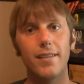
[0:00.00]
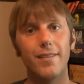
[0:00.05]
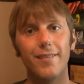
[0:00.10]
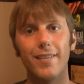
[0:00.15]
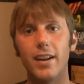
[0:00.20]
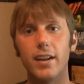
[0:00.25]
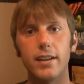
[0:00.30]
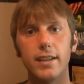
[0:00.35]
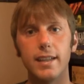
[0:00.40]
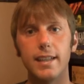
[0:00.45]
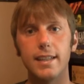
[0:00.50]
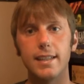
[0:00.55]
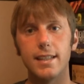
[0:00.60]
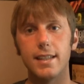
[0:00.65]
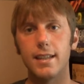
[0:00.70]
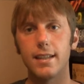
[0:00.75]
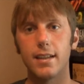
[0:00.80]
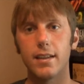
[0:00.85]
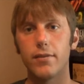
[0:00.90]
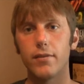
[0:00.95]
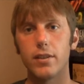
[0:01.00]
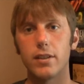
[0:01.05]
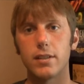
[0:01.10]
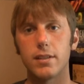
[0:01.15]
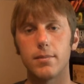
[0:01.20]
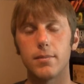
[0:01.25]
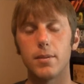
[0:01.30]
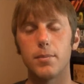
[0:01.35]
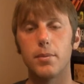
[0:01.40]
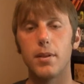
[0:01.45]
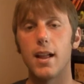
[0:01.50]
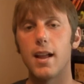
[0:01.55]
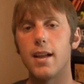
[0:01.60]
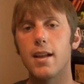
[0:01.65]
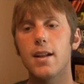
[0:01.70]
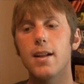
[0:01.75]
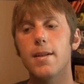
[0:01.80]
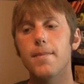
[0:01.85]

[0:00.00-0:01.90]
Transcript: very easy to convince them to play.